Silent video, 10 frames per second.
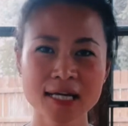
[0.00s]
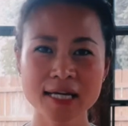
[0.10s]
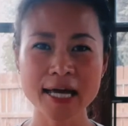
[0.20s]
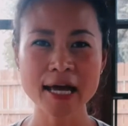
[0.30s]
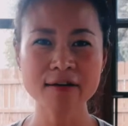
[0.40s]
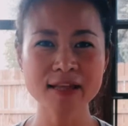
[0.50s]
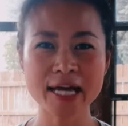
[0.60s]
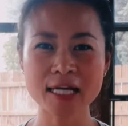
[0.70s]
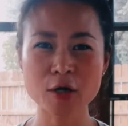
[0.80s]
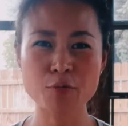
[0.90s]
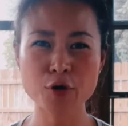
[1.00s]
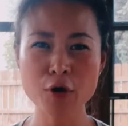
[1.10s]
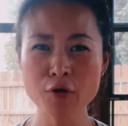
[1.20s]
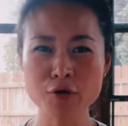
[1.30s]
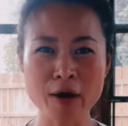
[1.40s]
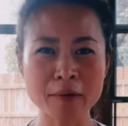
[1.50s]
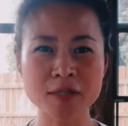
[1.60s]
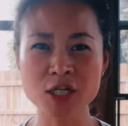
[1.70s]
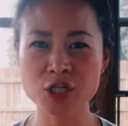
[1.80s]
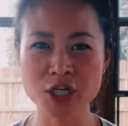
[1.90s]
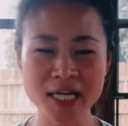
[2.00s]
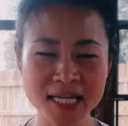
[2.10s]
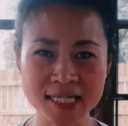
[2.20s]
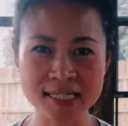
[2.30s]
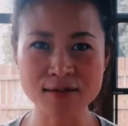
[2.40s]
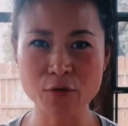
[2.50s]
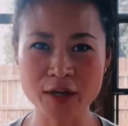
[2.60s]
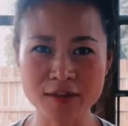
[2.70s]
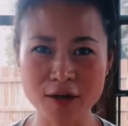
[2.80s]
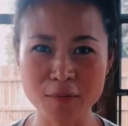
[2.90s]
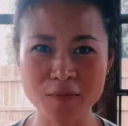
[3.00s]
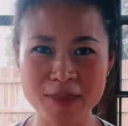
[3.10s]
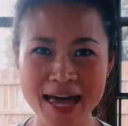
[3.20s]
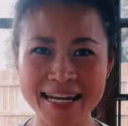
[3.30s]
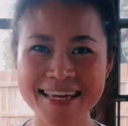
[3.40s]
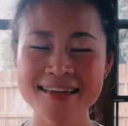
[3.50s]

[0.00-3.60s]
kind of like programmed genes with them that